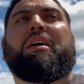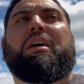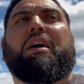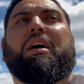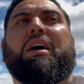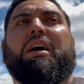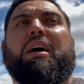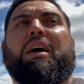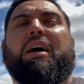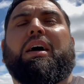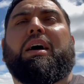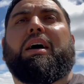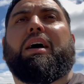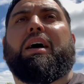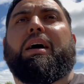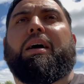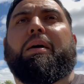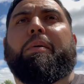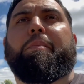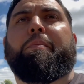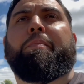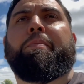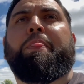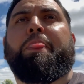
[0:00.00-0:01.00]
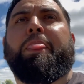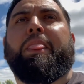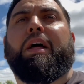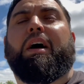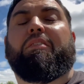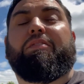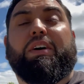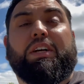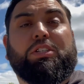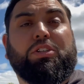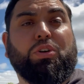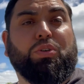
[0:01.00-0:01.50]

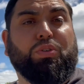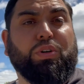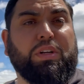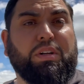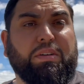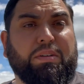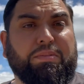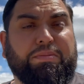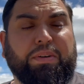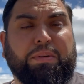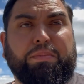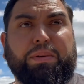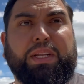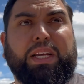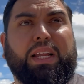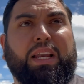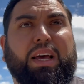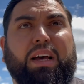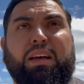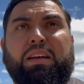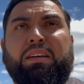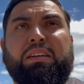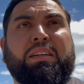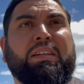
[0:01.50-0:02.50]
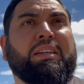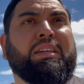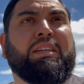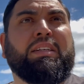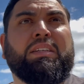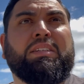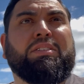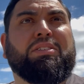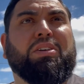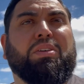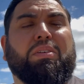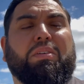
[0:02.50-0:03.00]
I've actually ordered them from dealer.
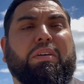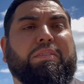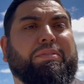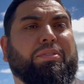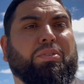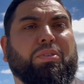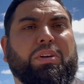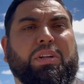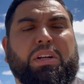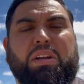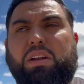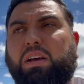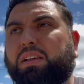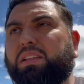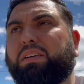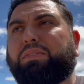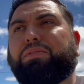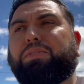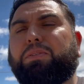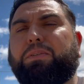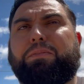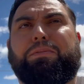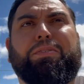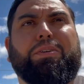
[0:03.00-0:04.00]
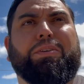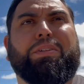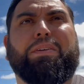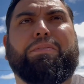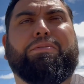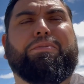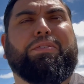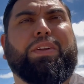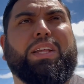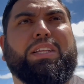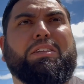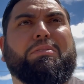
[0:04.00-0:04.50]
So I've ordered like a few of the
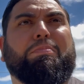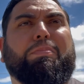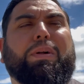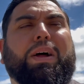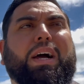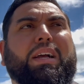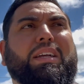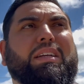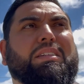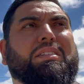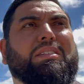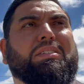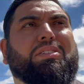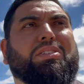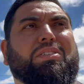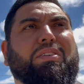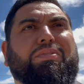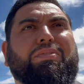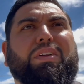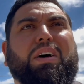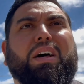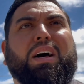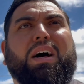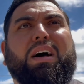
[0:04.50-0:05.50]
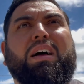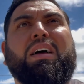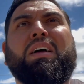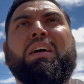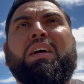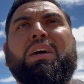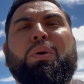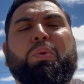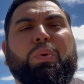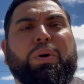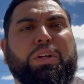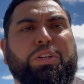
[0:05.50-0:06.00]
flinch brackets and stuff like
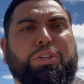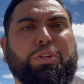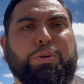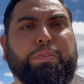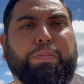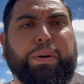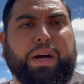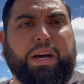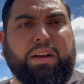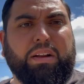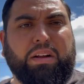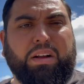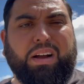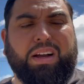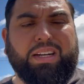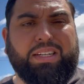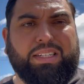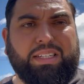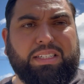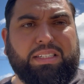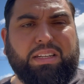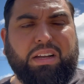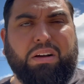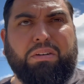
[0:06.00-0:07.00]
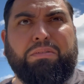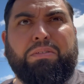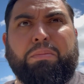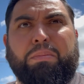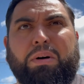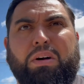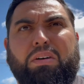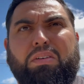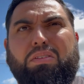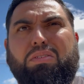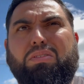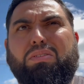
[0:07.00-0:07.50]
that. Weren't too bad. I got a discount from
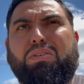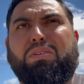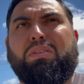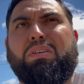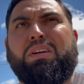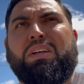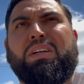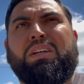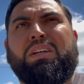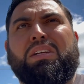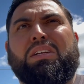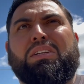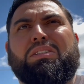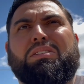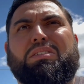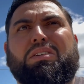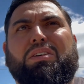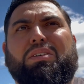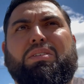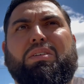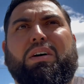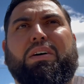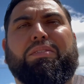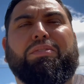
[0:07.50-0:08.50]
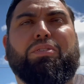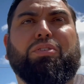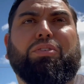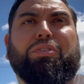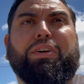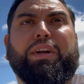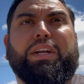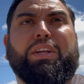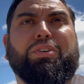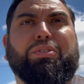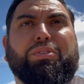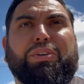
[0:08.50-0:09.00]
my uncle. So I've
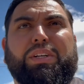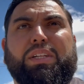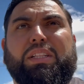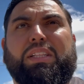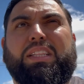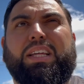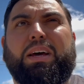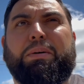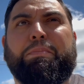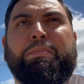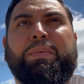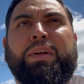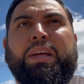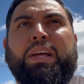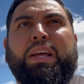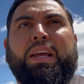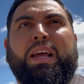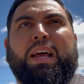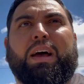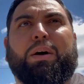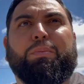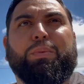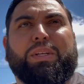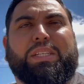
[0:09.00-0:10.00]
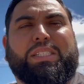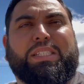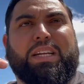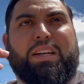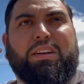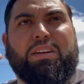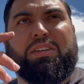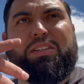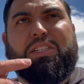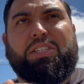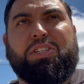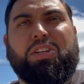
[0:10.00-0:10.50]
already ordered them. And we're still
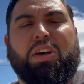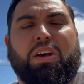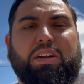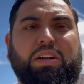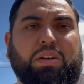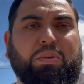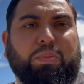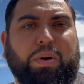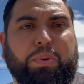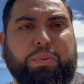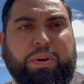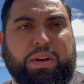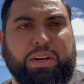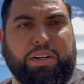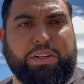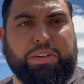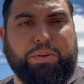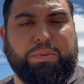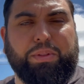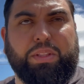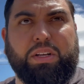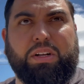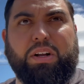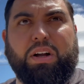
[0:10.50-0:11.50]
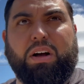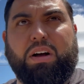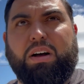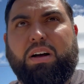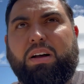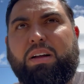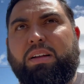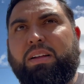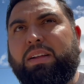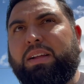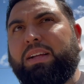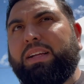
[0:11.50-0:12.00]
on deciding what we're going to do with the
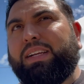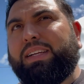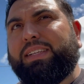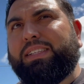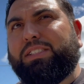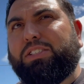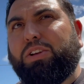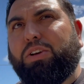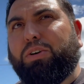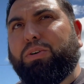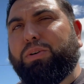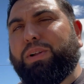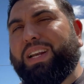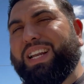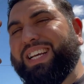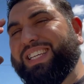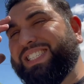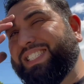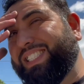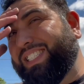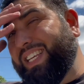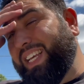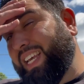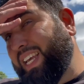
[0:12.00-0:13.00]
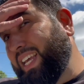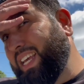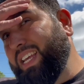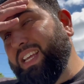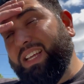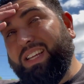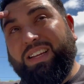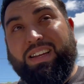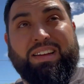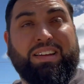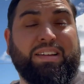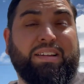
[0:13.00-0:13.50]
car. So let's see
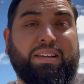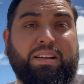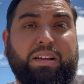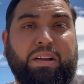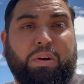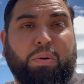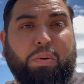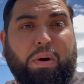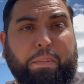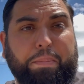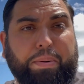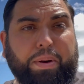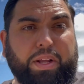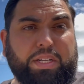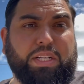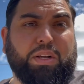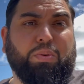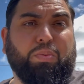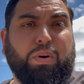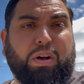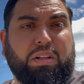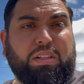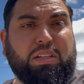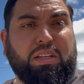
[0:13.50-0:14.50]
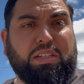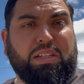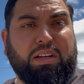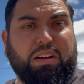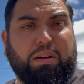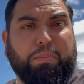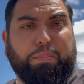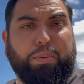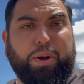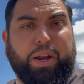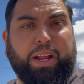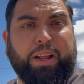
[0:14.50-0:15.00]
what Project Wafter is going
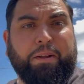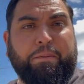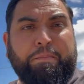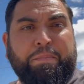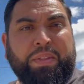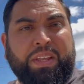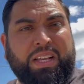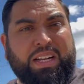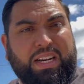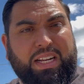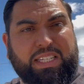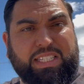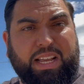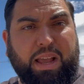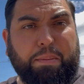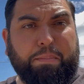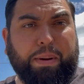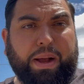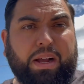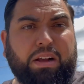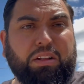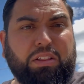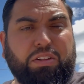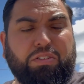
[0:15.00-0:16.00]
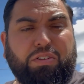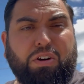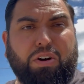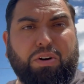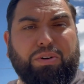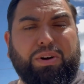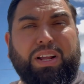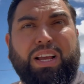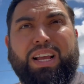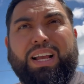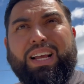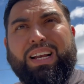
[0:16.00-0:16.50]
to bring. Let's get back on the
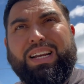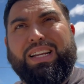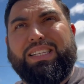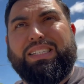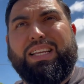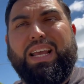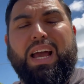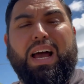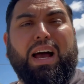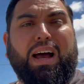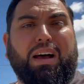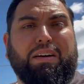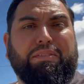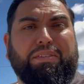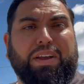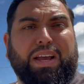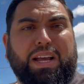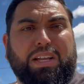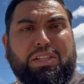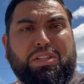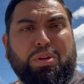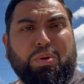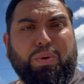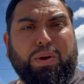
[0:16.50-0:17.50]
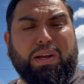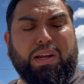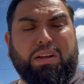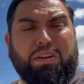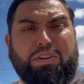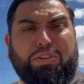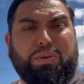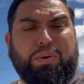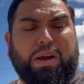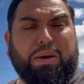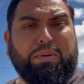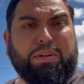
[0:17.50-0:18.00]
road. Let's get out of here.
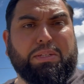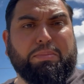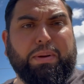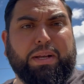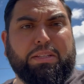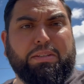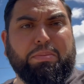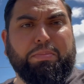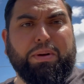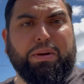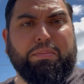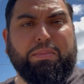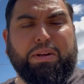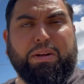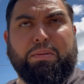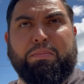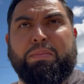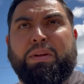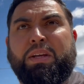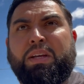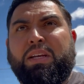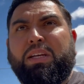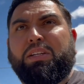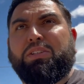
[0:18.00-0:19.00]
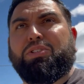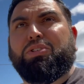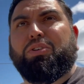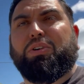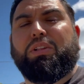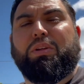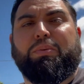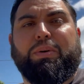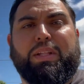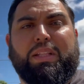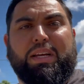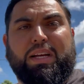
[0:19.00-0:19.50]
2 hours back to Birmingham. Enjoy
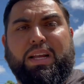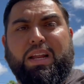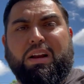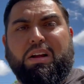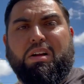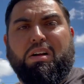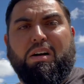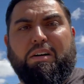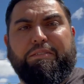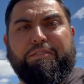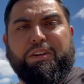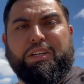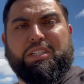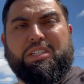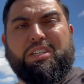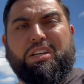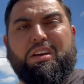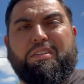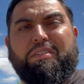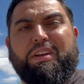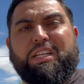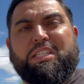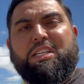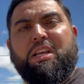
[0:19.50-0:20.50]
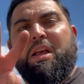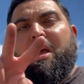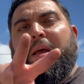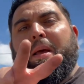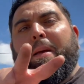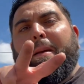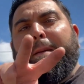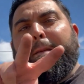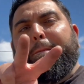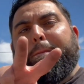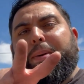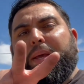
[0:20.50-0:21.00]
the weather. Get a coffee service.
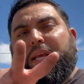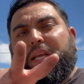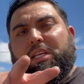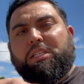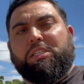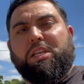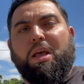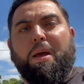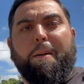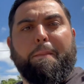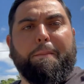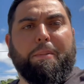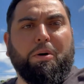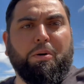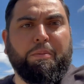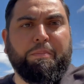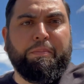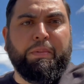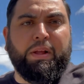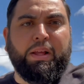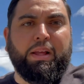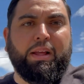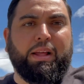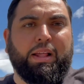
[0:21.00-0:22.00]
Peace. Boom.